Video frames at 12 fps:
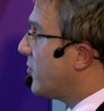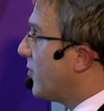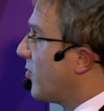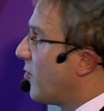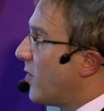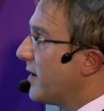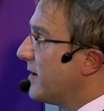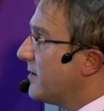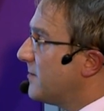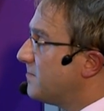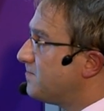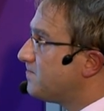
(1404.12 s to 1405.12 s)
from the
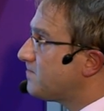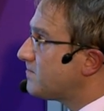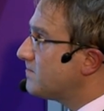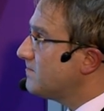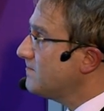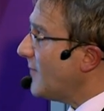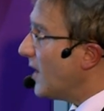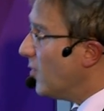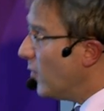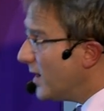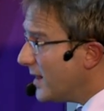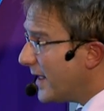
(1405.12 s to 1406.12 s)
market.
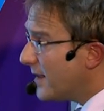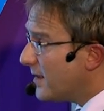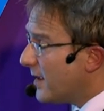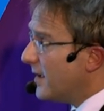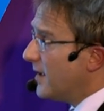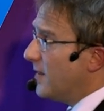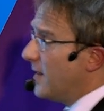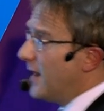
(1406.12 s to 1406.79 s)
Well, and the